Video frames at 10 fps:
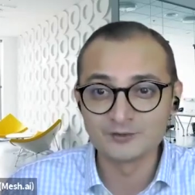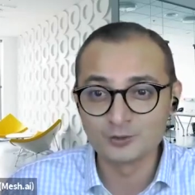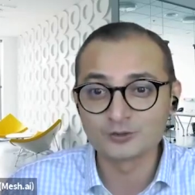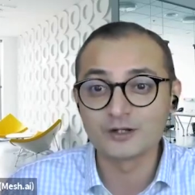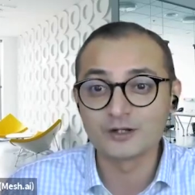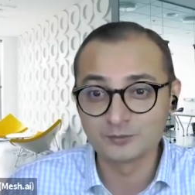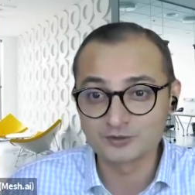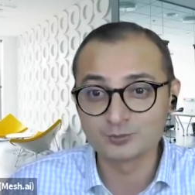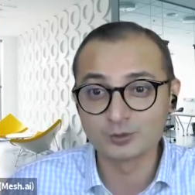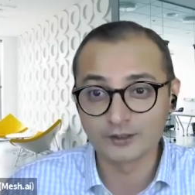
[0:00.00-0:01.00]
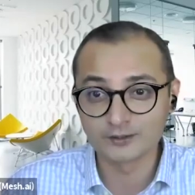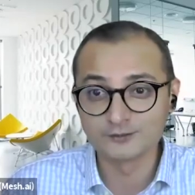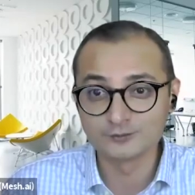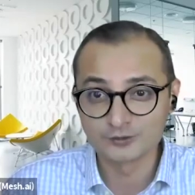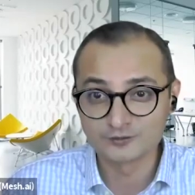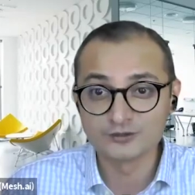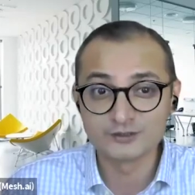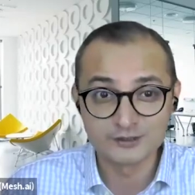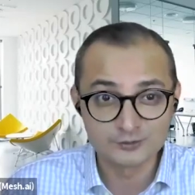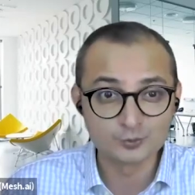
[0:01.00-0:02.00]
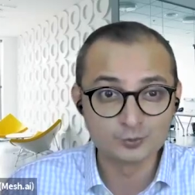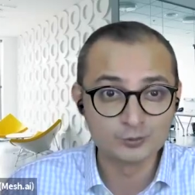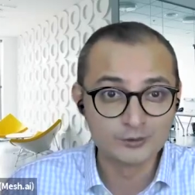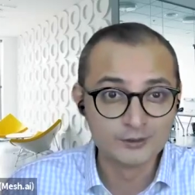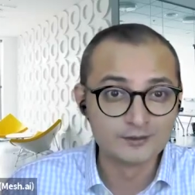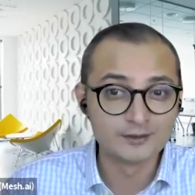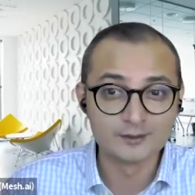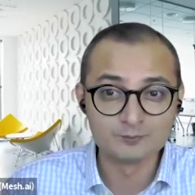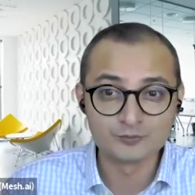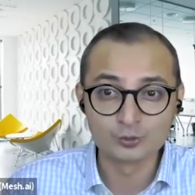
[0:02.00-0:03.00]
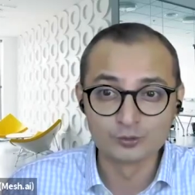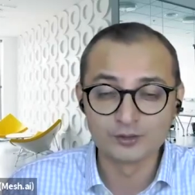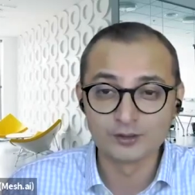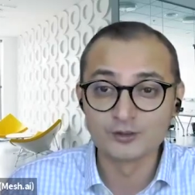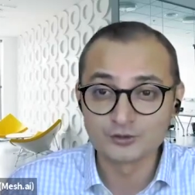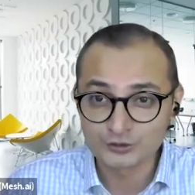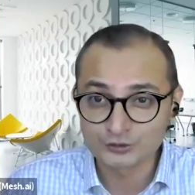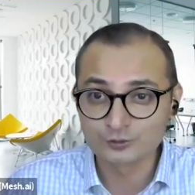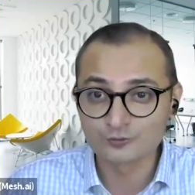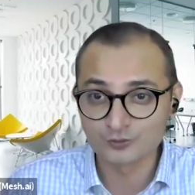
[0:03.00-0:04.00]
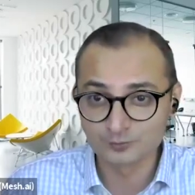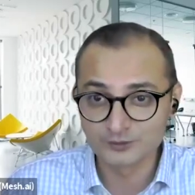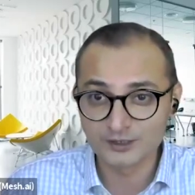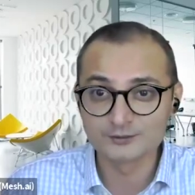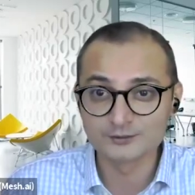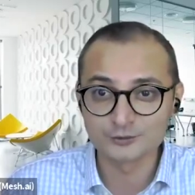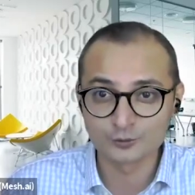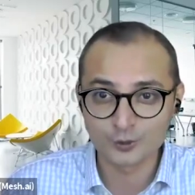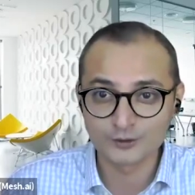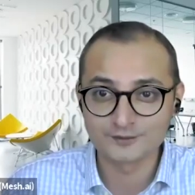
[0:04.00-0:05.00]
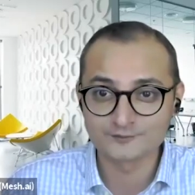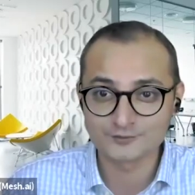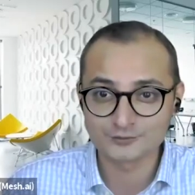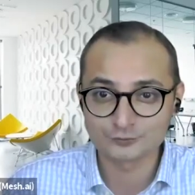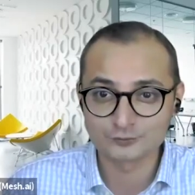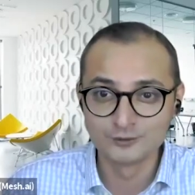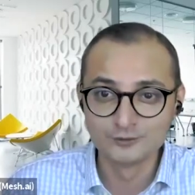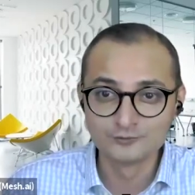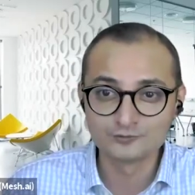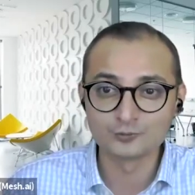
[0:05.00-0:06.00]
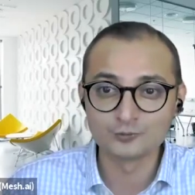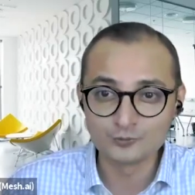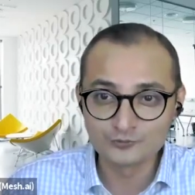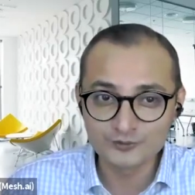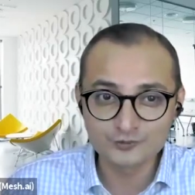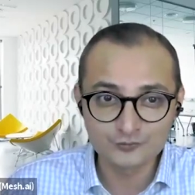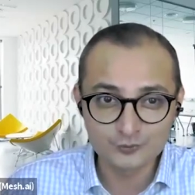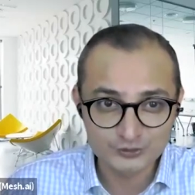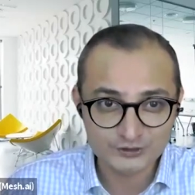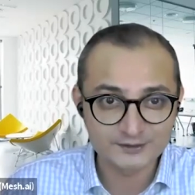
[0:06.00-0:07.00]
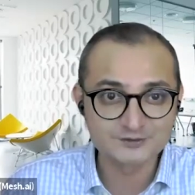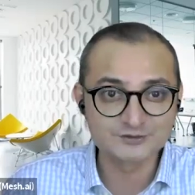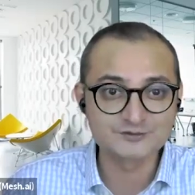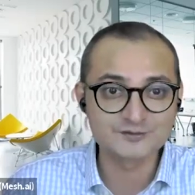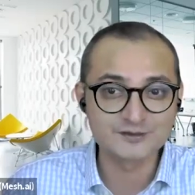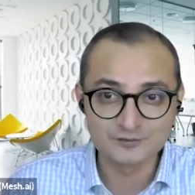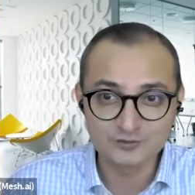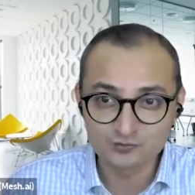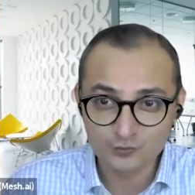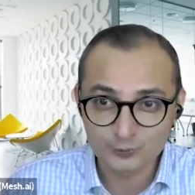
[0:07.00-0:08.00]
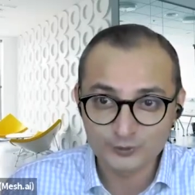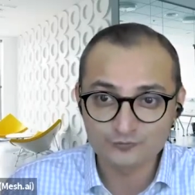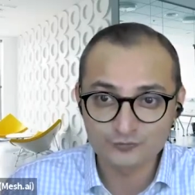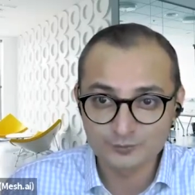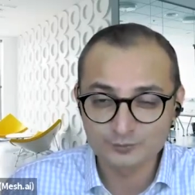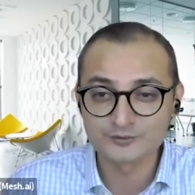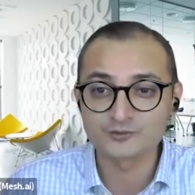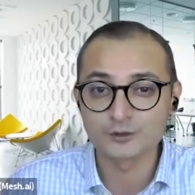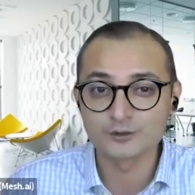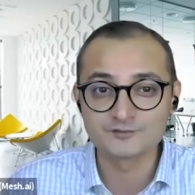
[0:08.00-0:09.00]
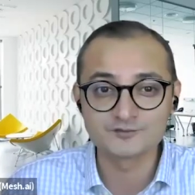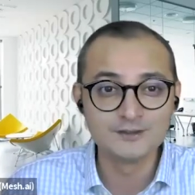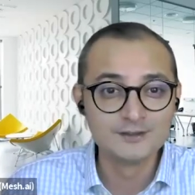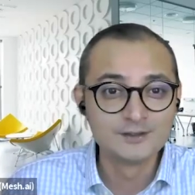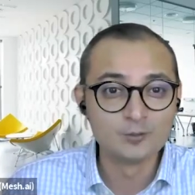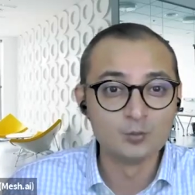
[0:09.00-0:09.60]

then you're that much more likely to leave, leading to um, you know attrition of top talent in your organization. So those are the four challenges that these four different personas